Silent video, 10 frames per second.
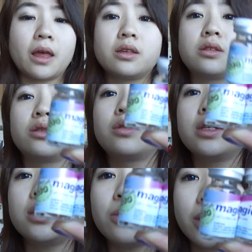So
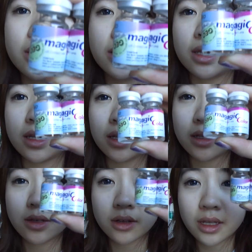this is what the
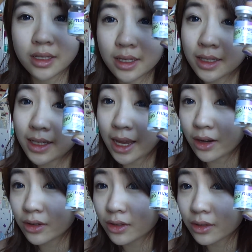circle lens
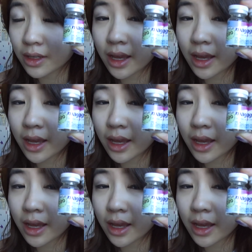containers look